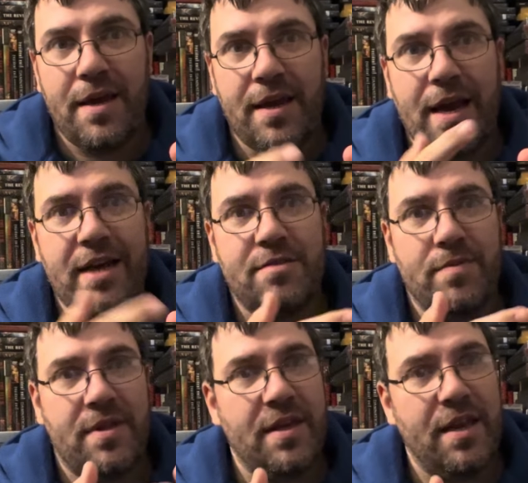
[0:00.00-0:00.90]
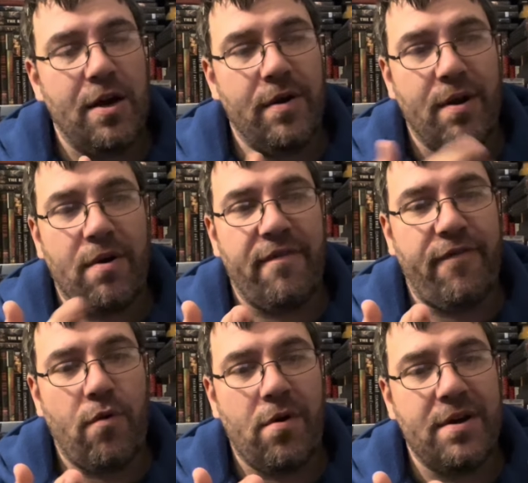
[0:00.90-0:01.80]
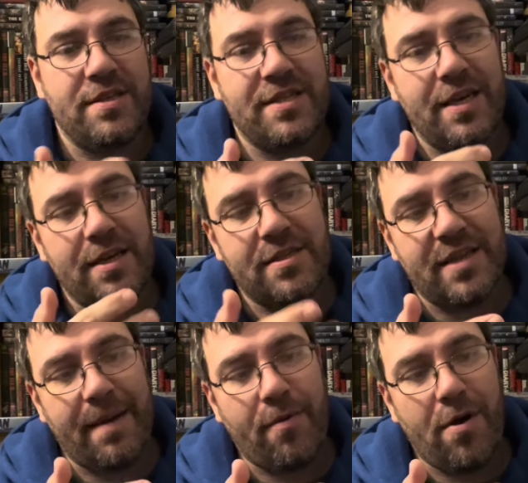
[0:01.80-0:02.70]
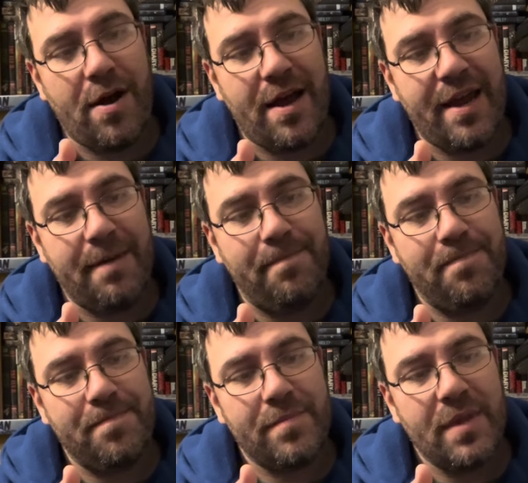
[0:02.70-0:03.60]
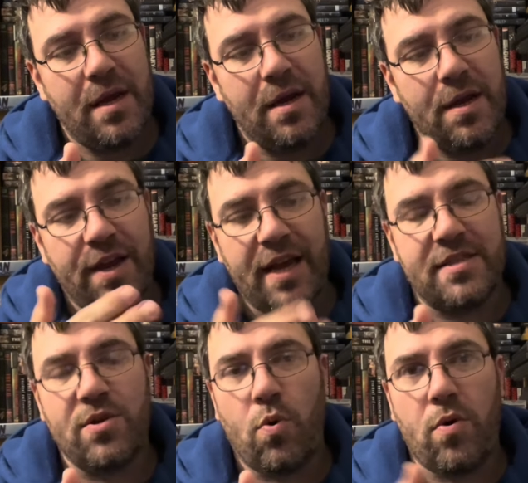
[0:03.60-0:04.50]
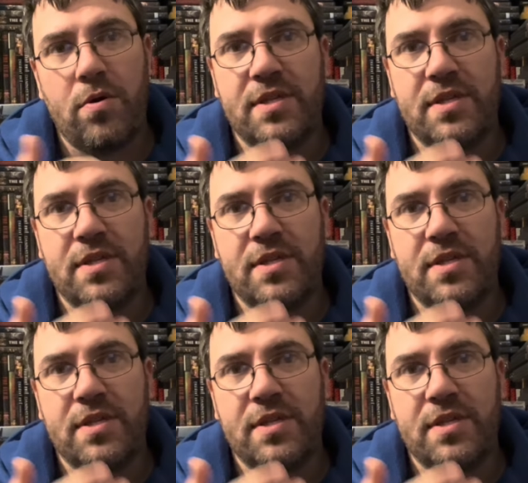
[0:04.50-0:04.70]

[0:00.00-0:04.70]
guys with, you're in a forest, samurai, you got swords,